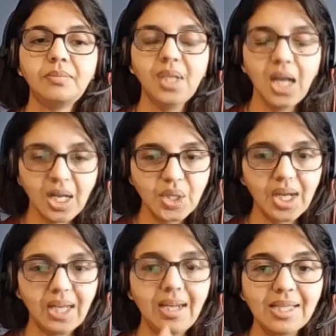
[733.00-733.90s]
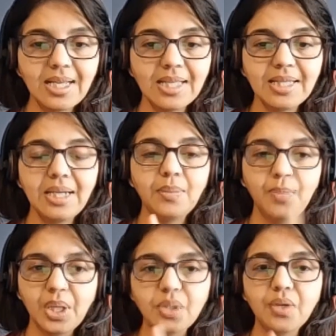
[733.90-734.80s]
Agile, as I said,
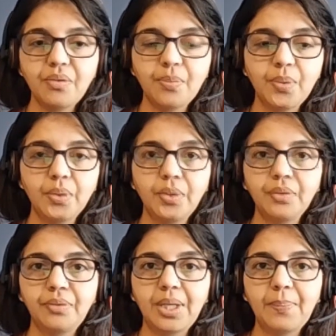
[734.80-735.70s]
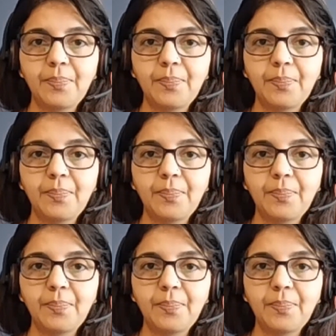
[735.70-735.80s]
mix of both of them.